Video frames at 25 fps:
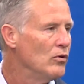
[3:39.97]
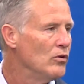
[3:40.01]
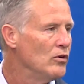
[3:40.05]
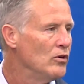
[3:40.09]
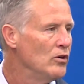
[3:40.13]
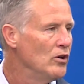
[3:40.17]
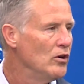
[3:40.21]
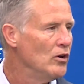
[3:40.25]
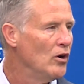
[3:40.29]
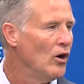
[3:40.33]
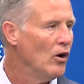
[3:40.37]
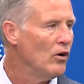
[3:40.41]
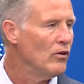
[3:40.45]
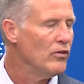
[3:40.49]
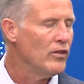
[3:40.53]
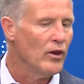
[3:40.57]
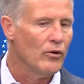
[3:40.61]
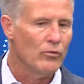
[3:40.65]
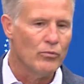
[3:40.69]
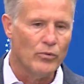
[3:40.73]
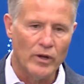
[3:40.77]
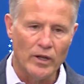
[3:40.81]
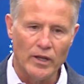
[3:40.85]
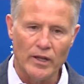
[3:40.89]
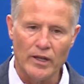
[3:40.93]
You know, they
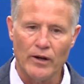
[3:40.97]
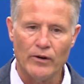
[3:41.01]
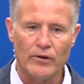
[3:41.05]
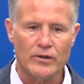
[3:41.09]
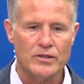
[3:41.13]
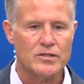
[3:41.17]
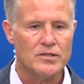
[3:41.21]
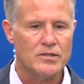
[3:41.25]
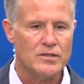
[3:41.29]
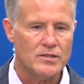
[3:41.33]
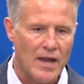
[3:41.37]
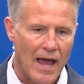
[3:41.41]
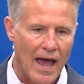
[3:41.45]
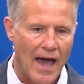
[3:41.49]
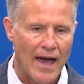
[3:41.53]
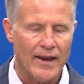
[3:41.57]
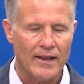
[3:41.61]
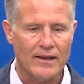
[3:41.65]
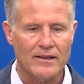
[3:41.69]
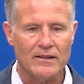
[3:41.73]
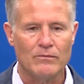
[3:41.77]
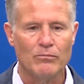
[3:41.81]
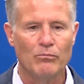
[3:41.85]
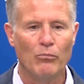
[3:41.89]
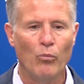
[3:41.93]
really are a
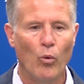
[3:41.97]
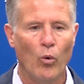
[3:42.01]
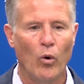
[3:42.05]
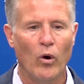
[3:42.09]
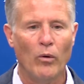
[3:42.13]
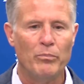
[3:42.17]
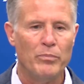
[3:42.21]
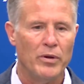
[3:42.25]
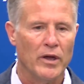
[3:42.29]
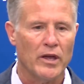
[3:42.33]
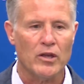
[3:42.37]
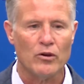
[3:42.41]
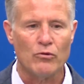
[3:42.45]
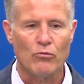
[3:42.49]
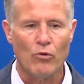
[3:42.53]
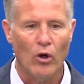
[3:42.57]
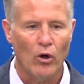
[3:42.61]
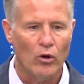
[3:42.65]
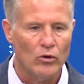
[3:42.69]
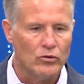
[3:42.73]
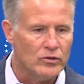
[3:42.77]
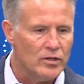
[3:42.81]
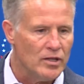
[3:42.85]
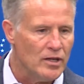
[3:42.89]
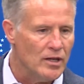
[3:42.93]
static, more
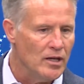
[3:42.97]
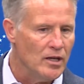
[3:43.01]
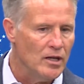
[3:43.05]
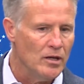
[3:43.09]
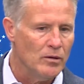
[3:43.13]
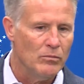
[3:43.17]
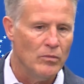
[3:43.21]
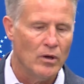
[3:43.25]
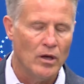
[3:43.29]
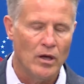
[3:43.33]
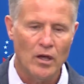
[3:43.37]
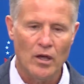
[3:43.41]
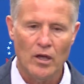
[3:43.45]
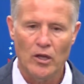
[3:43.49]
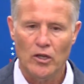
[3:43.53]
pick-and-roll team.